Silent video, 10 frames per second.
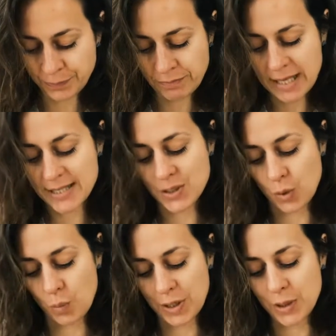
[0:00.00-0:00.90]
So
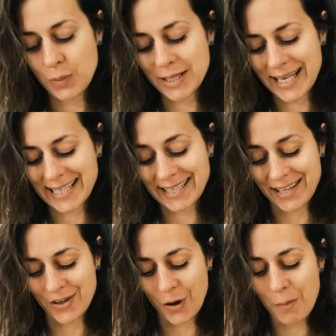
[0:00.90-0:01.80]
when you will get
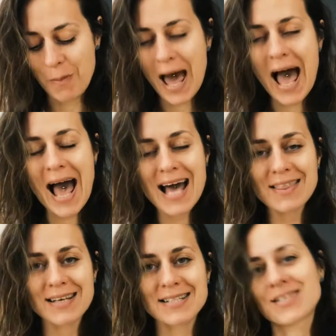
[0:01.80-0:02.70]
in your bath,
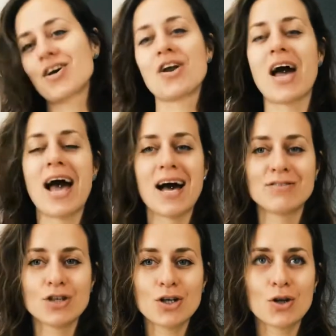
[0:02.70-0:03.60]
it's gonna have
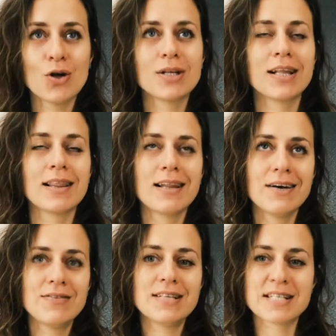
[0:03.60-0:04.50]
not only
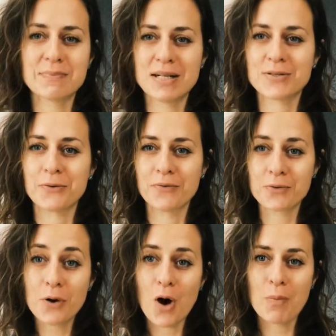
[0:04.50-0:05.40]
lovely smells of
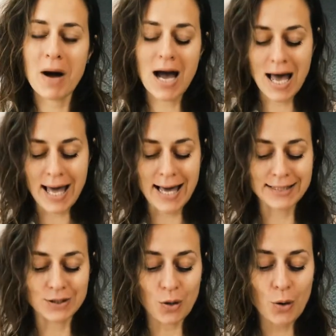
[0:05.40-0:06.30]
aroma
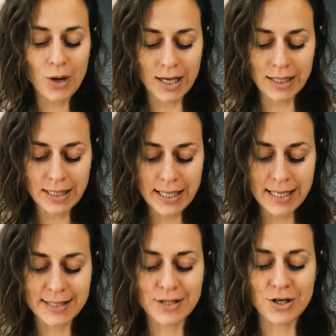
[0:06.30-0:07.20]
and oil,
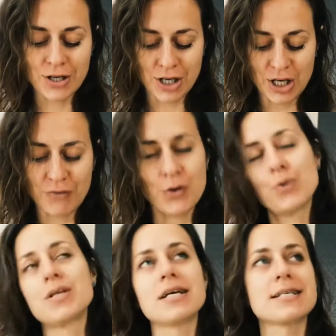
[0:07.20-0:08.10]
it's gonna give
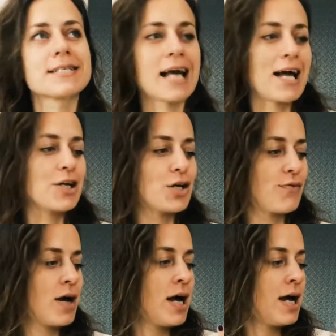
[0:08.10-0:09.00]
you this
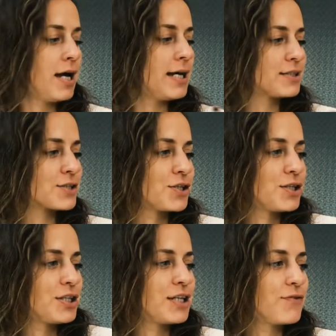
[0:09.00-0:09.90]
it's gonna
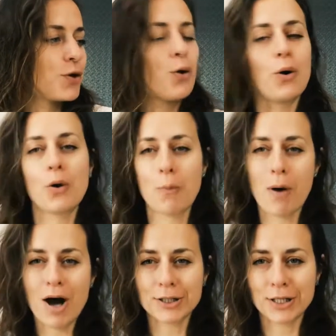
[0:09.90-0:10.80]
leave your
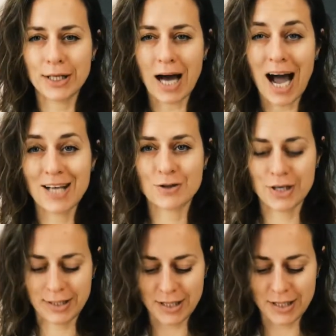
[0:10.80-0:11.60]
body hydrated